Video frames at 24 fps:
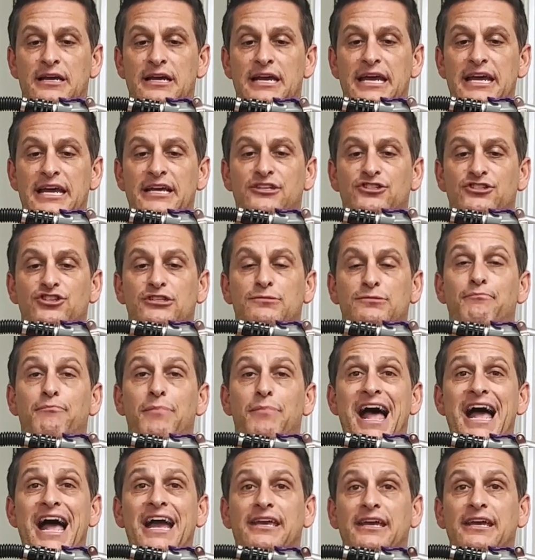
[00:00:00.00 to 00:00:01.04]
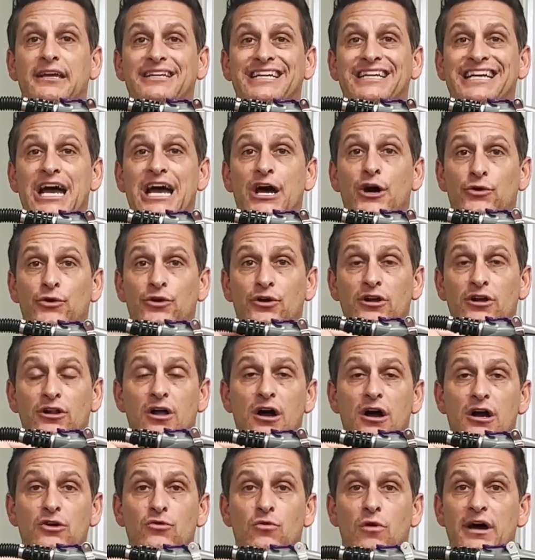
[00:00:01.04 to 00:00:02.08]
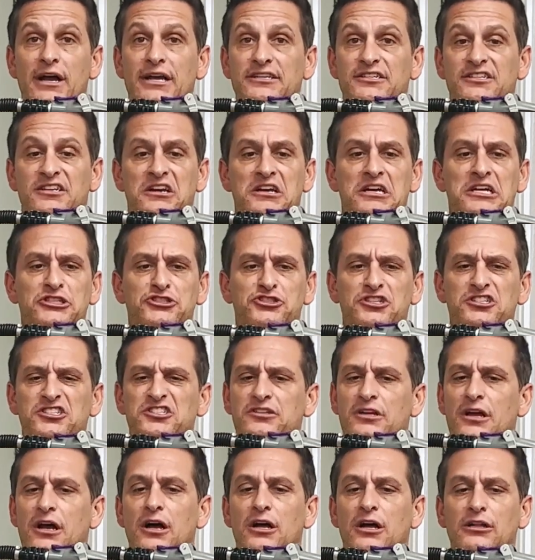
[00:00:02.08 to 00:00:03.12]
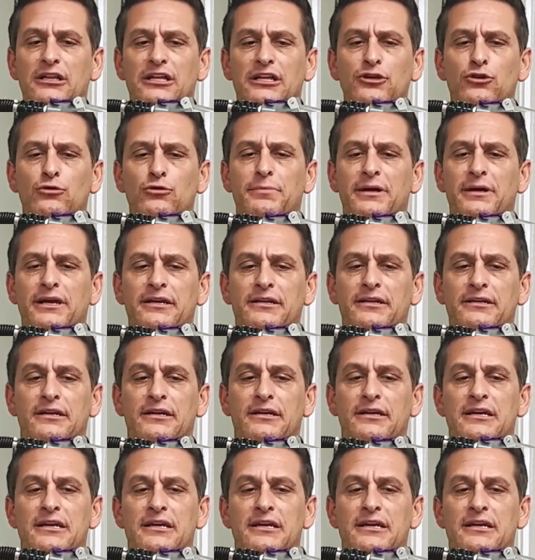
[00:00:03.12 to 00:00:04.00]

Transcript: is just back it counterclockwise just a little bit